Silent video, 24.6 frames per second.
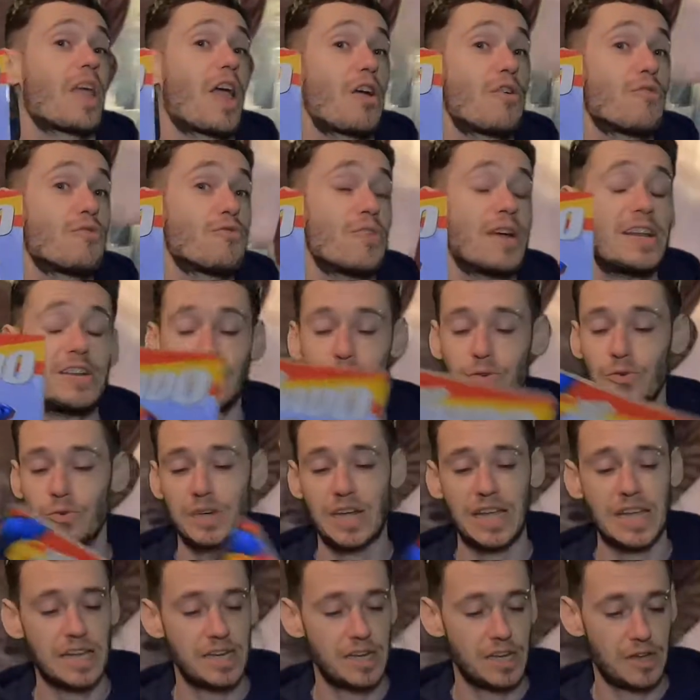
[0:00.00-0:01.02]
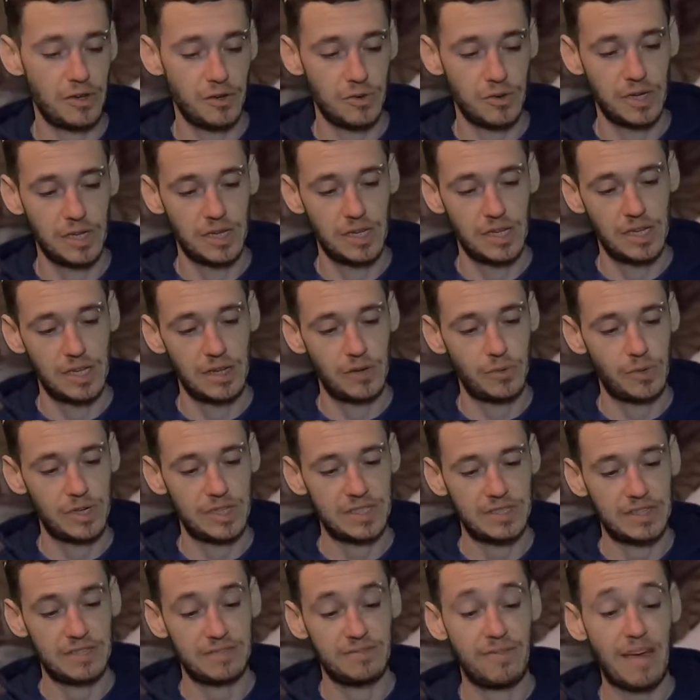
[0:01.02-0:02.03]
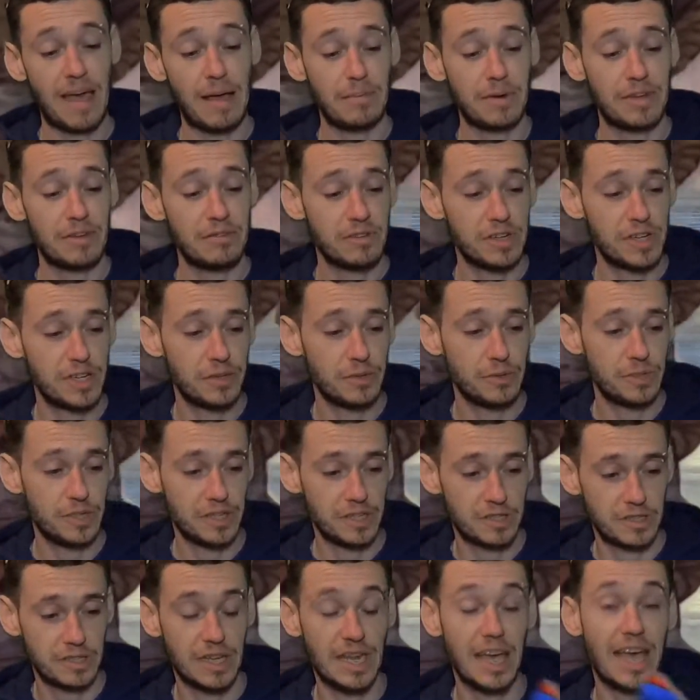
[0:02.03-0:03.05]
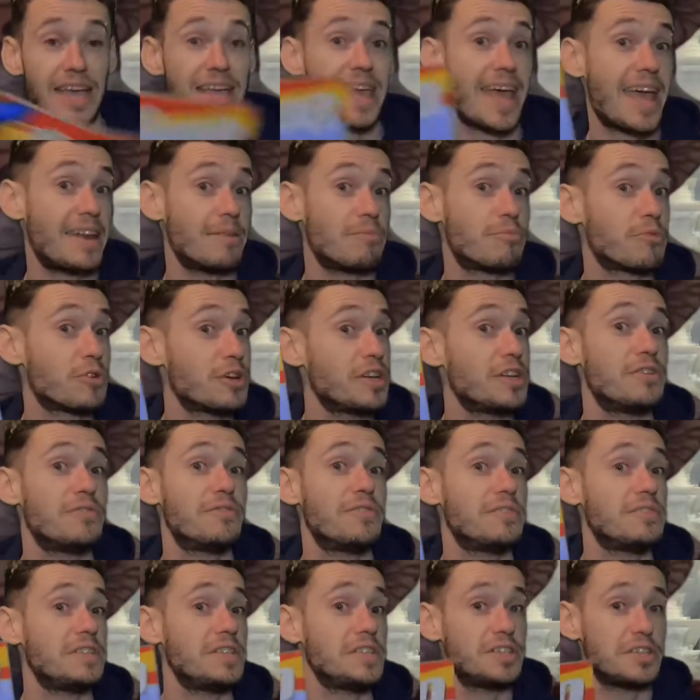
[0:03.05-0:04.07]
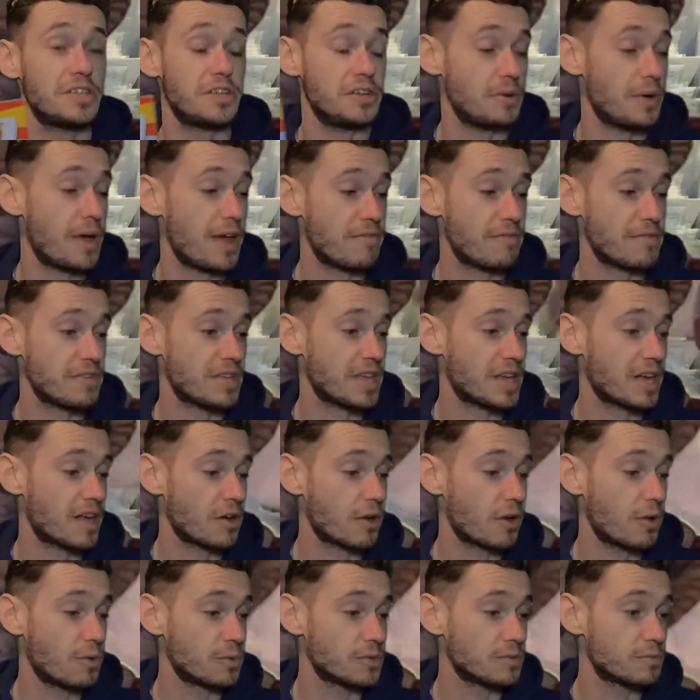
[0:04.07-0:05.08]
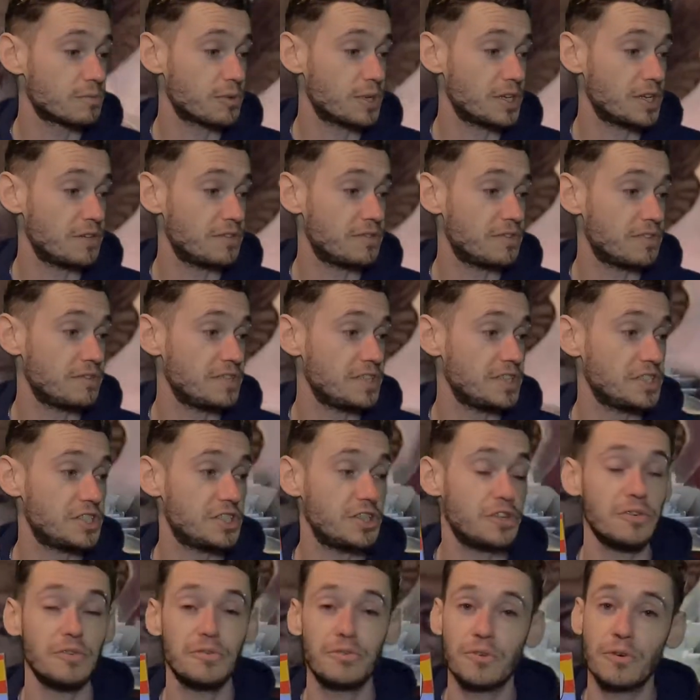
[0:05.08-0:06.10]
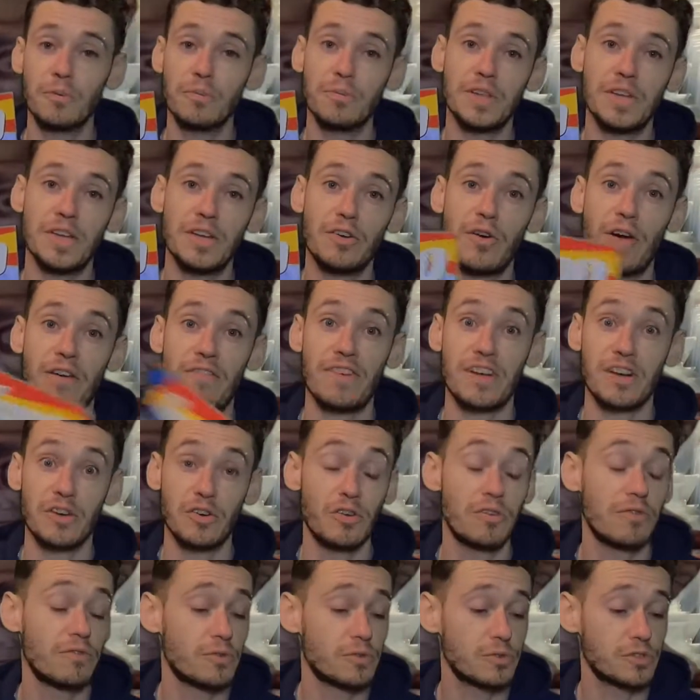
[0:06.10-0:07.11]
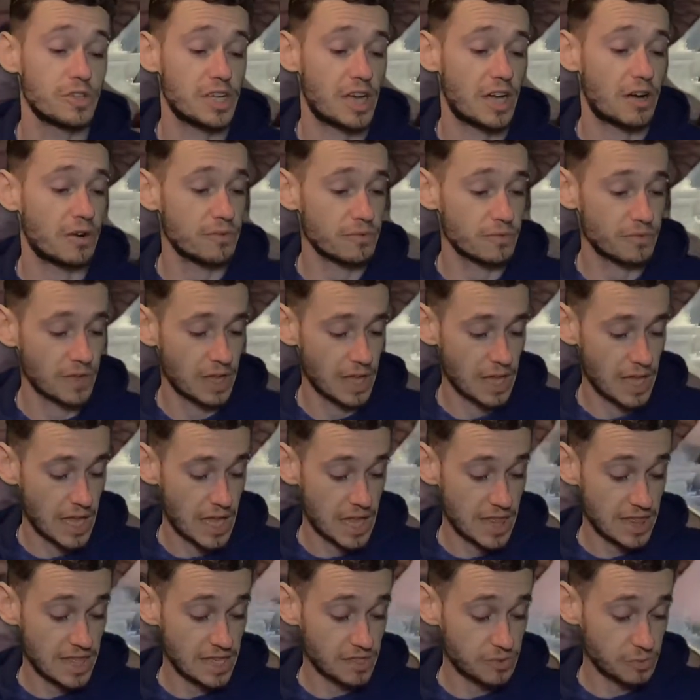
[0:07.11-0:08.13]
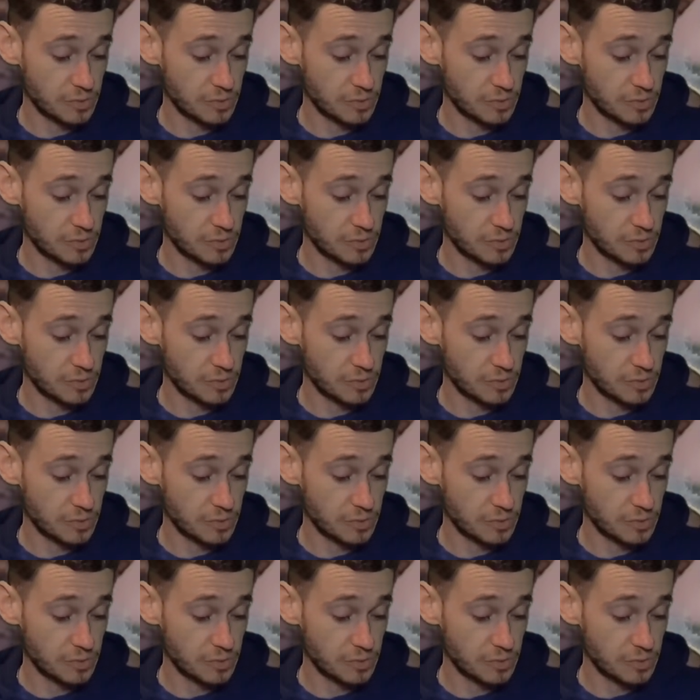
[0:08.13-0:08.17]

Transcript: Red Tornado. What is this? Family Reunion. Again, pre-New 52. Everything I got was pre-New 52 from the graphic novel shelf. This